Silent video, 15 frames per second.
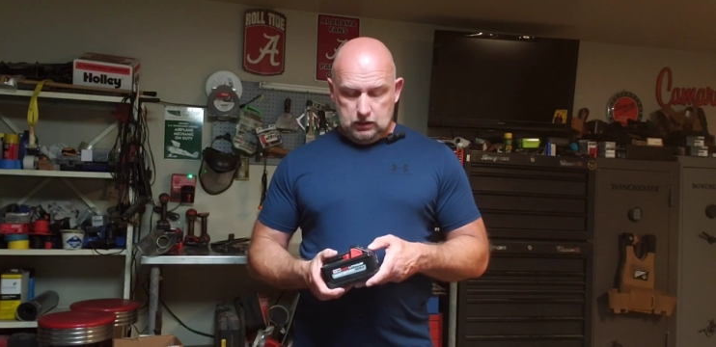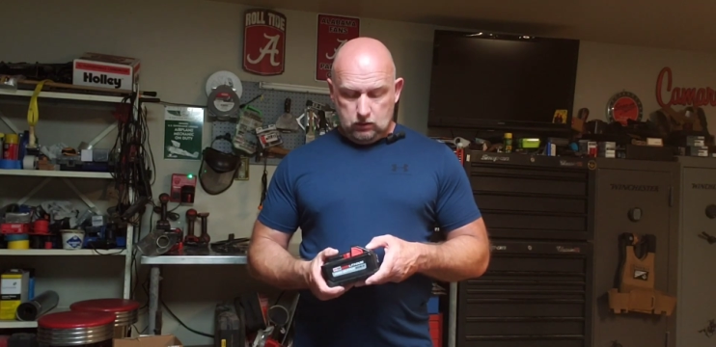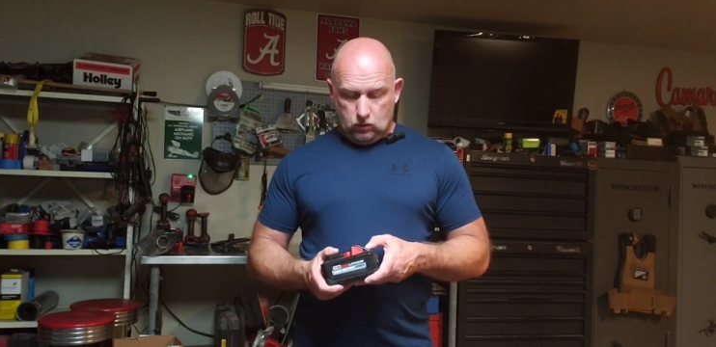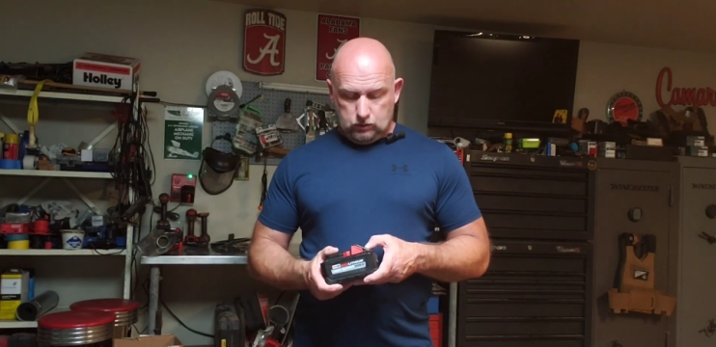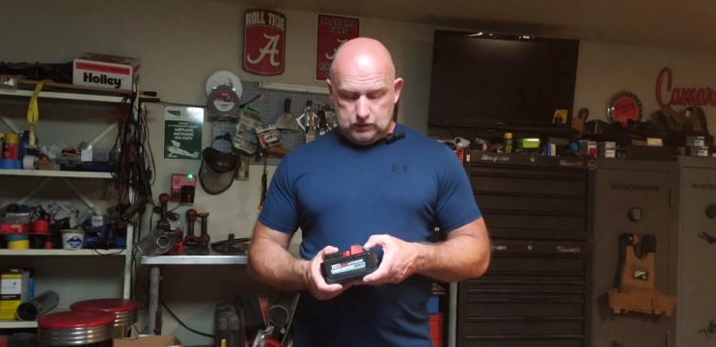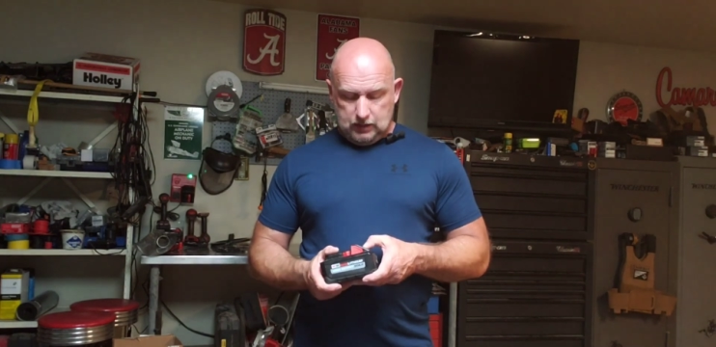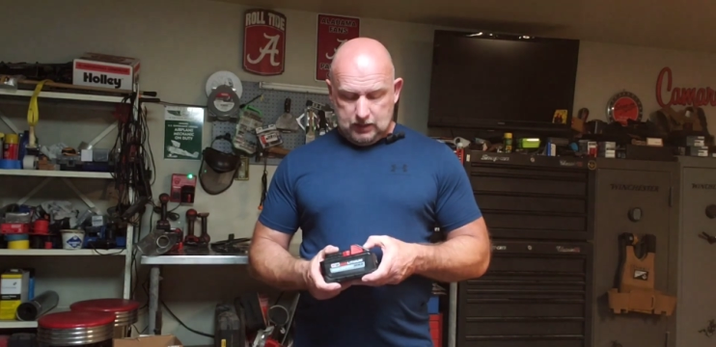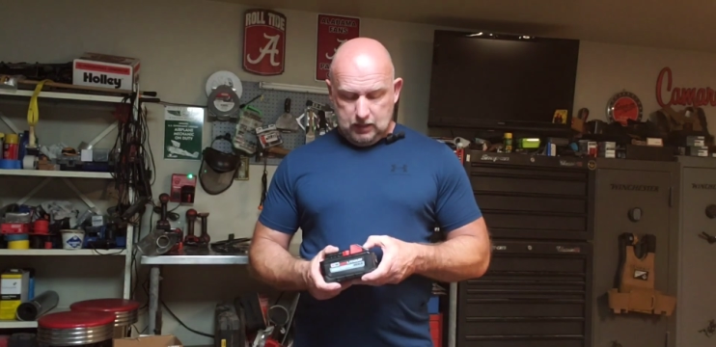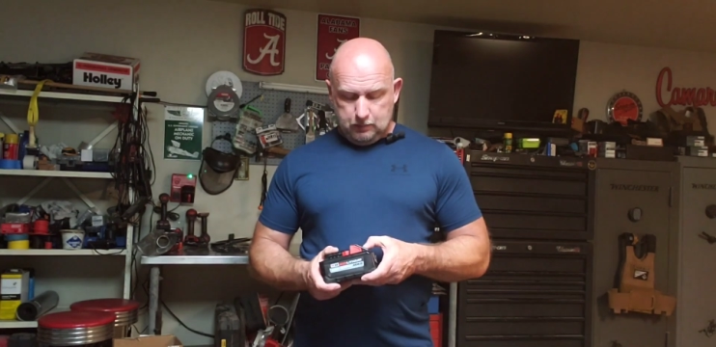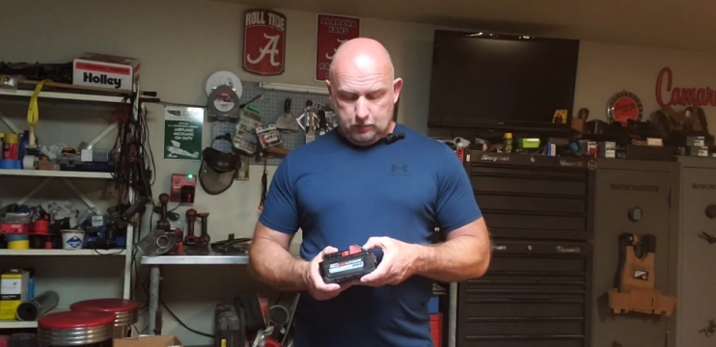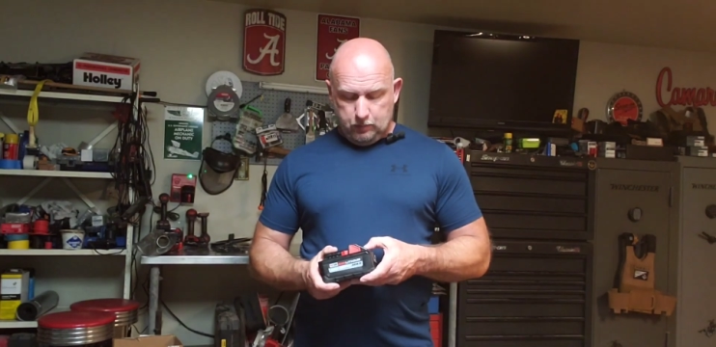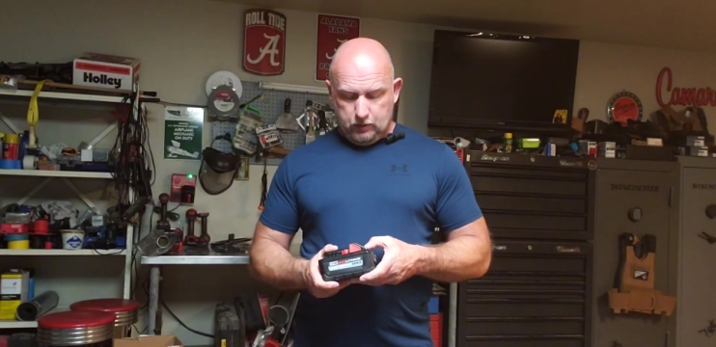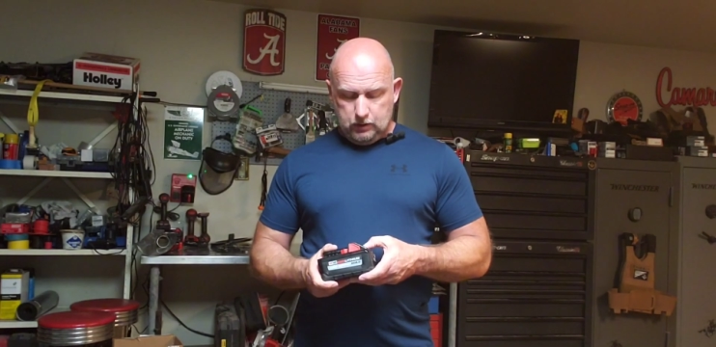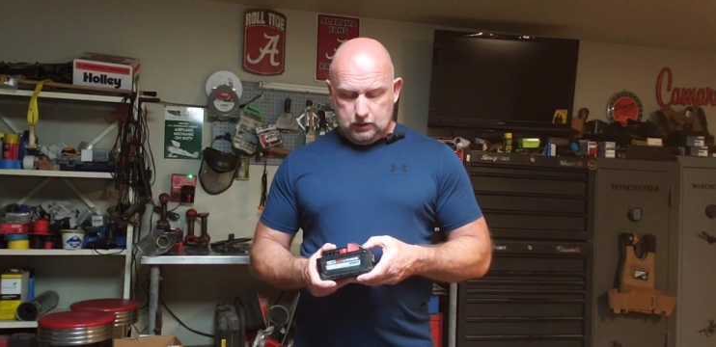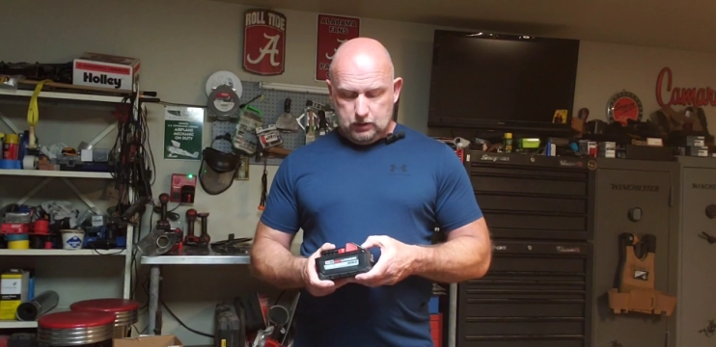Of course, I keep a
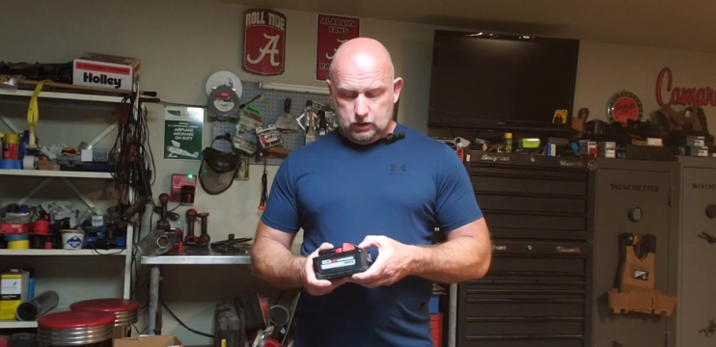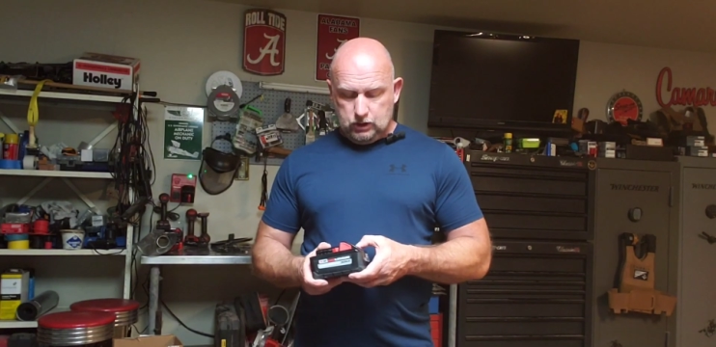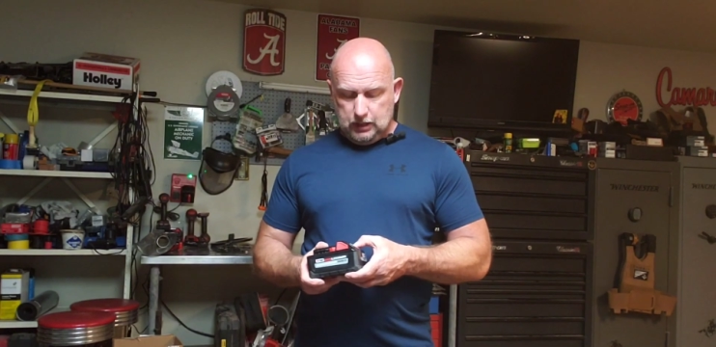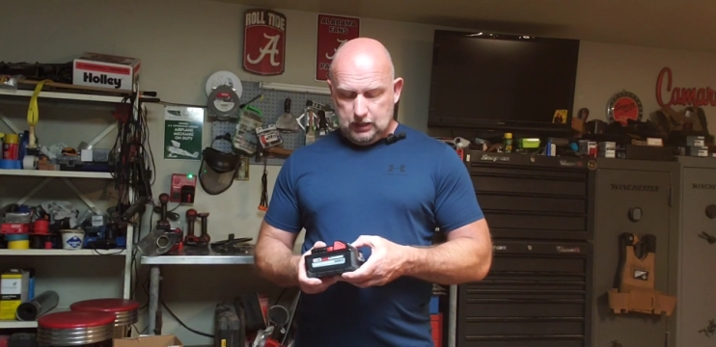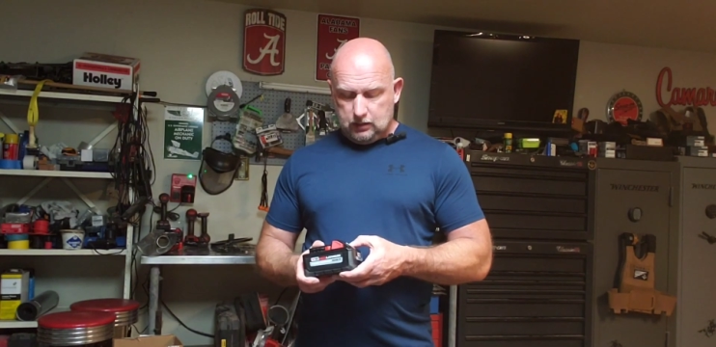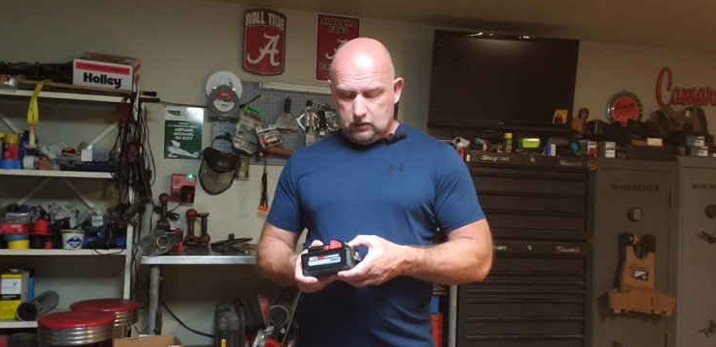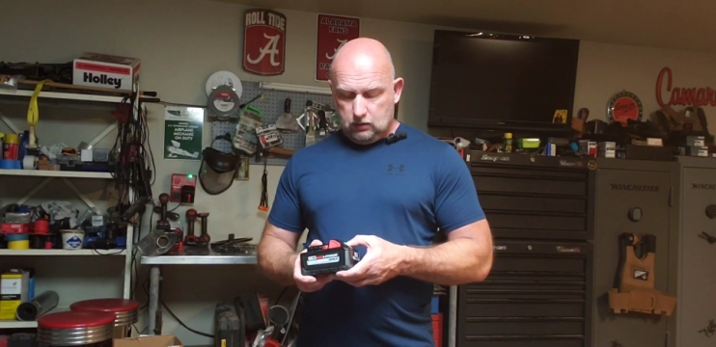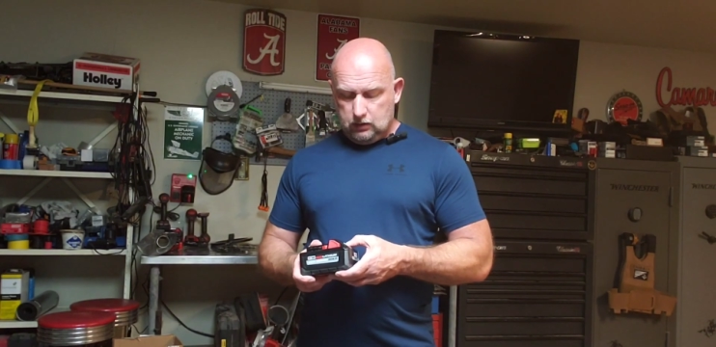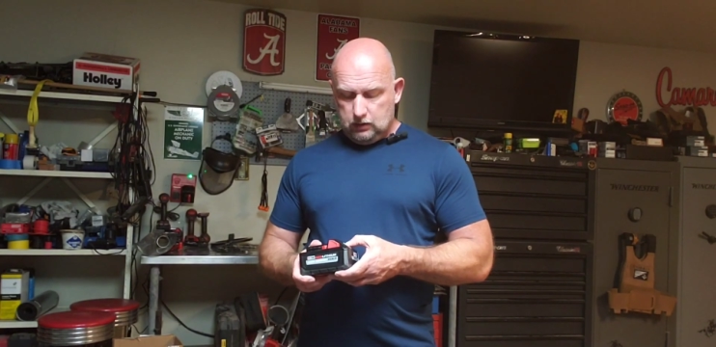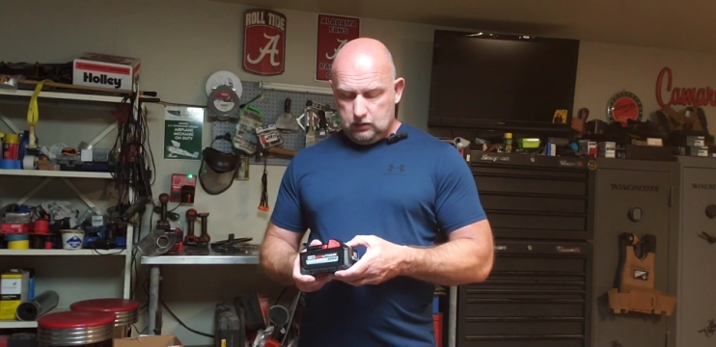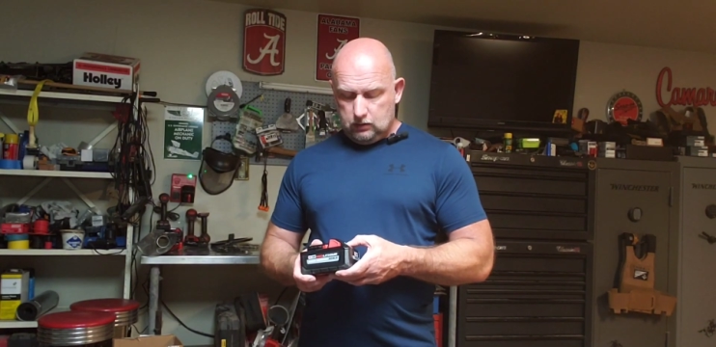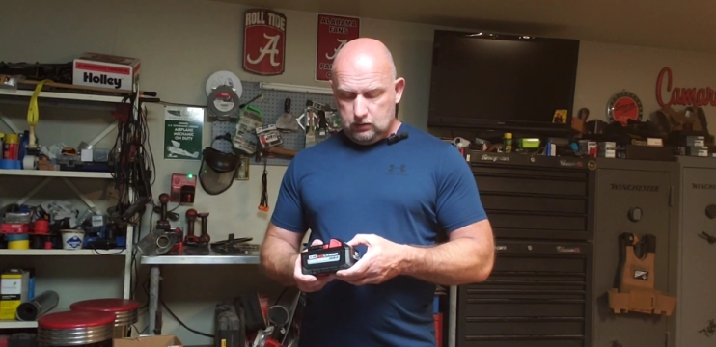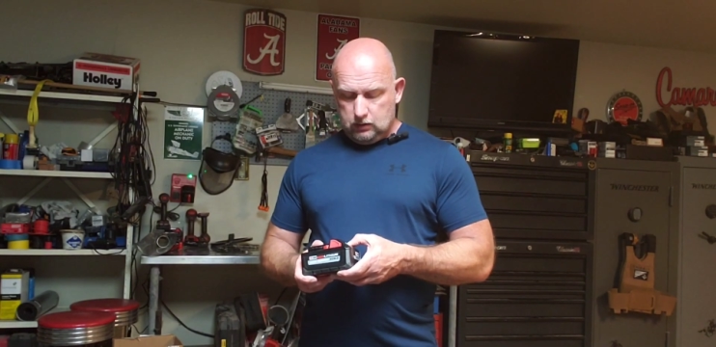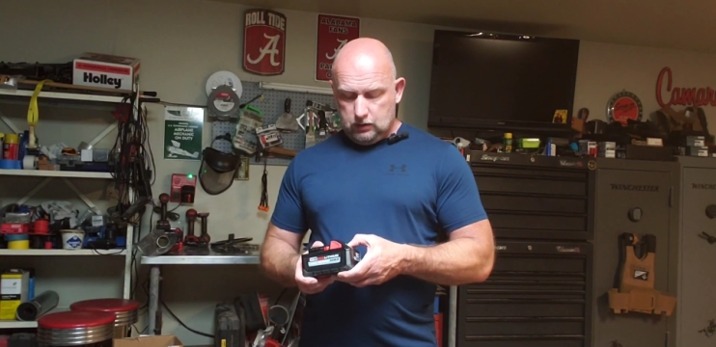pretty good check on it.